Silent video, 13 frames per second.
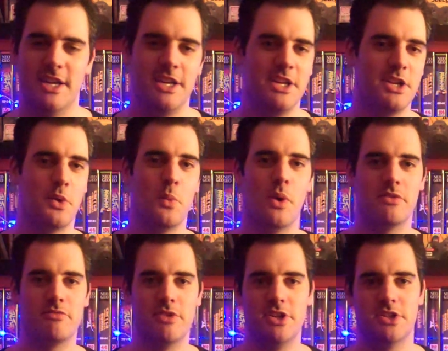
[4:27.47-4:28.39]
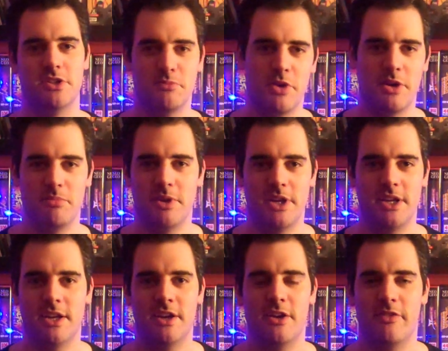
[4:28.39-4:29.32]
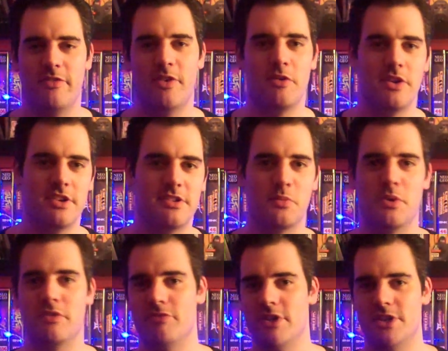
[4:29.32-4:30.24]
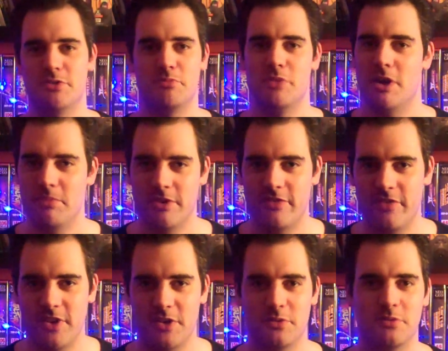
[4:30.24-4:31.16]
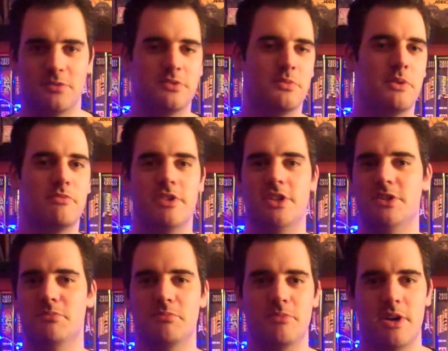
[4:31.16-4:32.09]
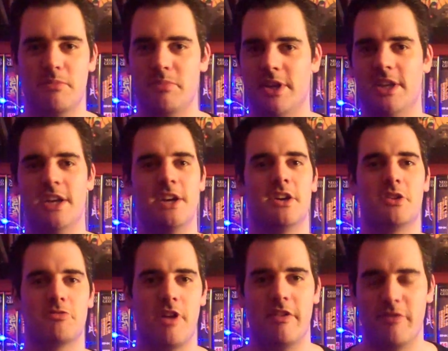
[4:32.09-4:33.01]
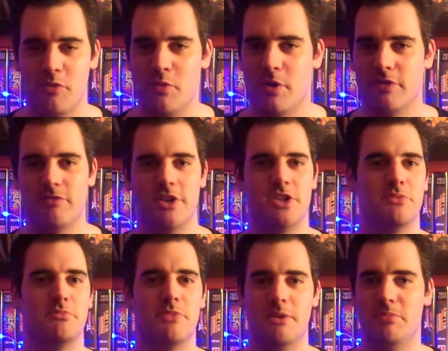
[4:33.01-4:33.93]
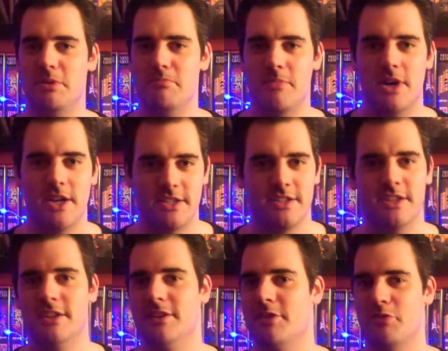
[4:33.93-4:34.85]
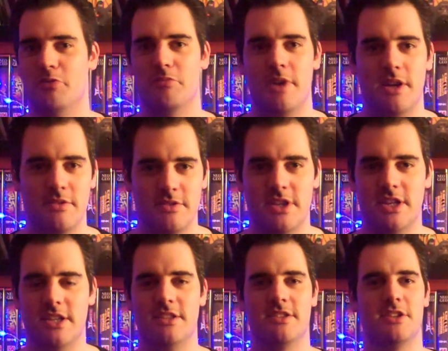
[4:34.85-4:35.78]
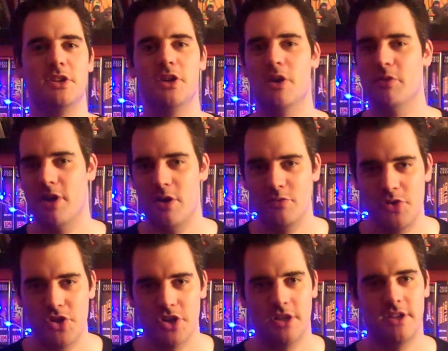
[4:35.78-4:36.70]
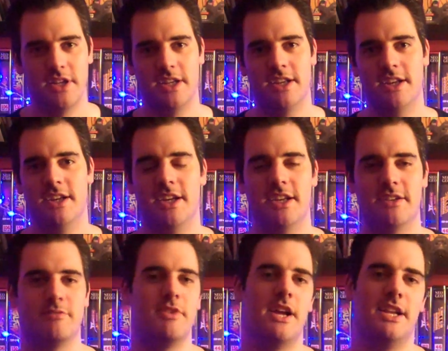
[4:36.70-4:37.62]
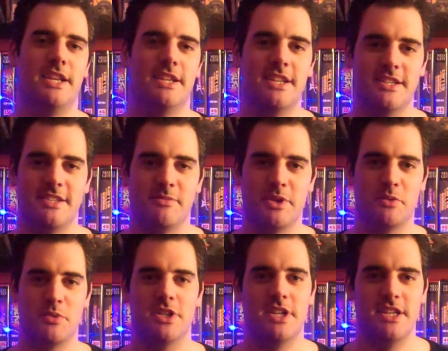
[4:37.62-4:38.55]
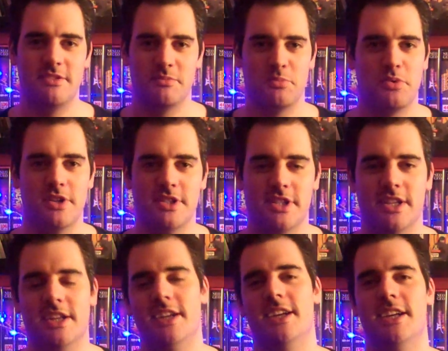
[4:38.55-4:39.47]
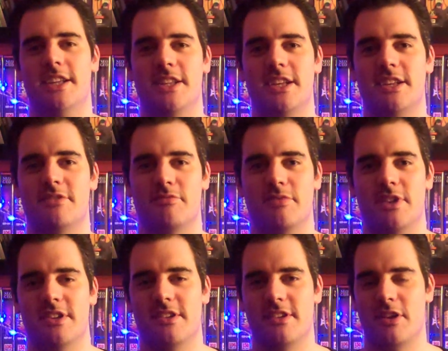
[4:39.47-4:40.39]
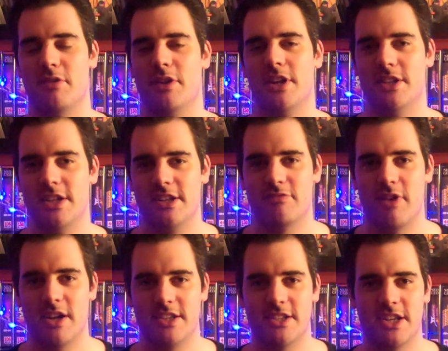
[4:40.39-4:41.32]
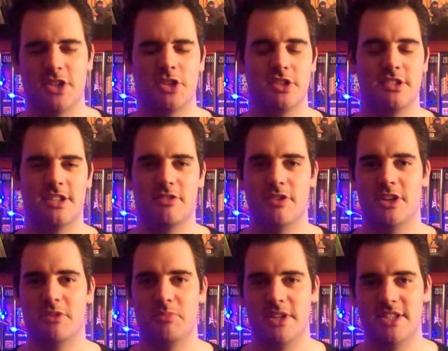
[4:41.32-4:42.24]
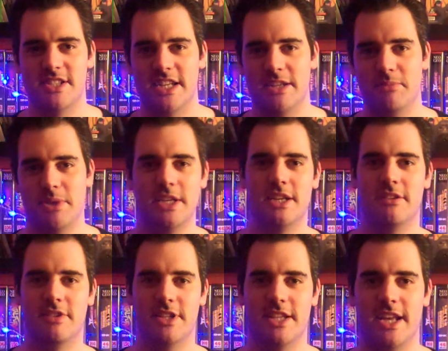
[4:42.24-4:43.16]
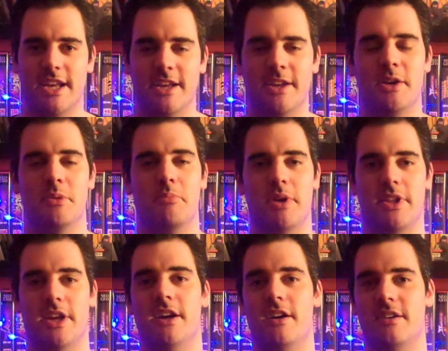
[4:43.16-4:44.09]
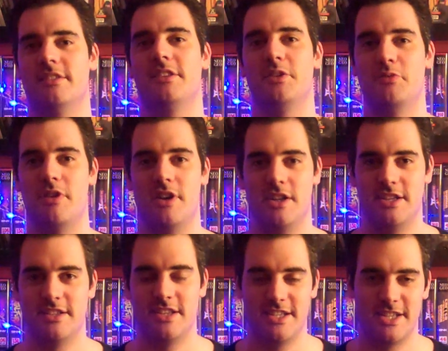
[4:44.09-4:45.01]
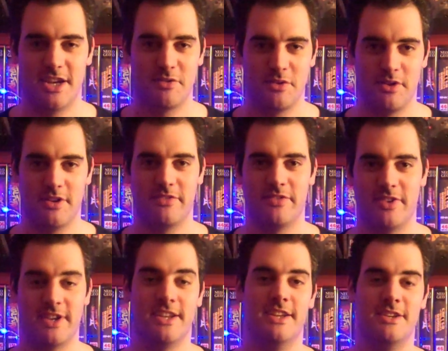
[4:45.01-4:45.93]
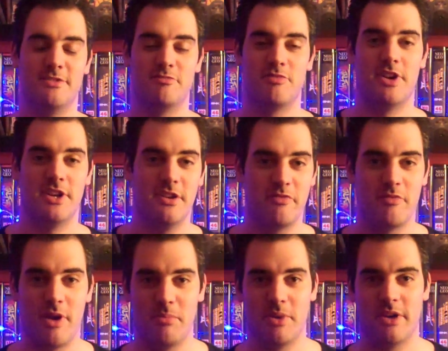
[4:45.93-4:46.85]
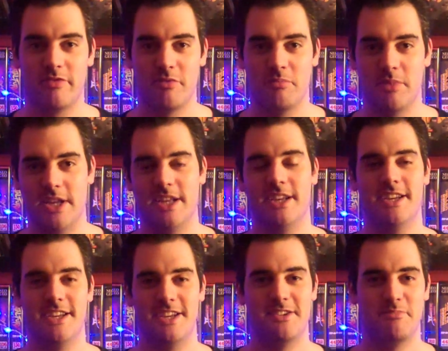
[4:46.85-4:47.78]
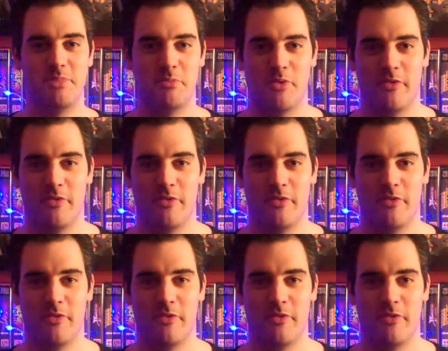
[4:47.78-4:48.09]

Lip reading: One region might be forest, one region might be fields, one region might be gravel, one region might be mud, through mountains, and you go on a whole journey in a rally, and that's something which isn't present in necessarily in these rally sections. They're a little bit samey here and there, but they are still highly detailed and a lot of fun. Right, enough rambling from me. Here's a bit more